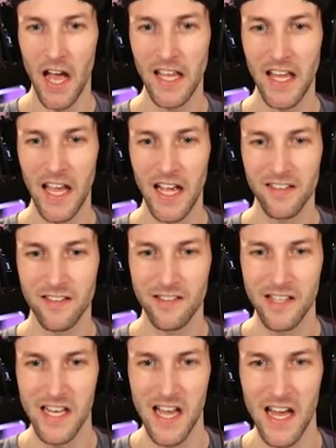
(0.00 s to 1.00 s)
I can't
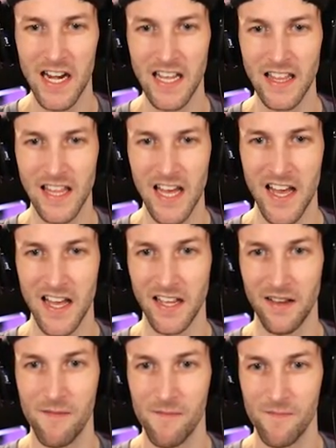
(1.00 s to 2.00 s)
see
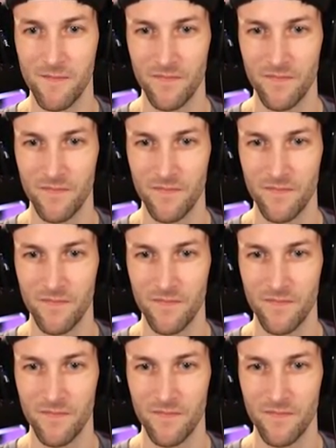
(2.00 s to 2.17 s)
anything.